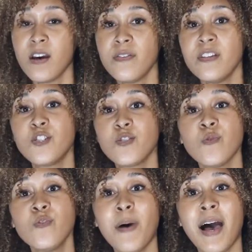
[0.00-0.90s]
The
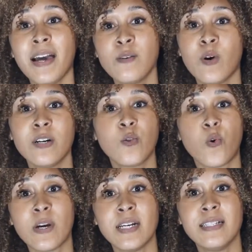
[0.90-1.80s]
truth behind what
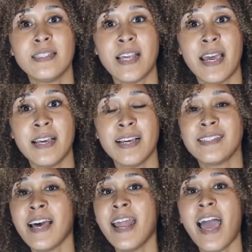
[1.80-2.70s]
Gloria is saying
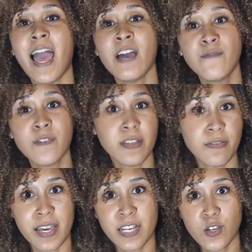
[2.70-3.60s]
is that
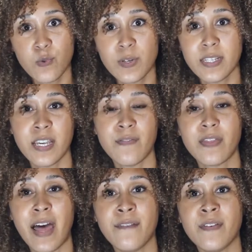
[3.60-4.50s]
everything you receive
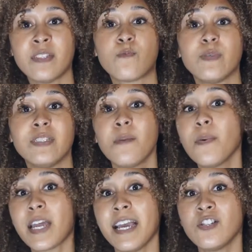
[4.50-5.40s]
in life is a
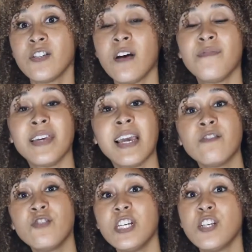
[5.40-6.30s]
reciprocation of the
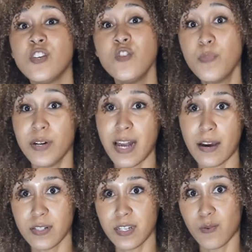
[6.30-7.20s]
energy you put
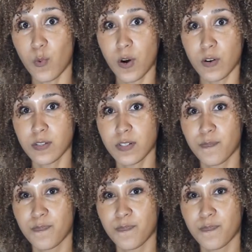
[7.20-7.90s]
out into the world.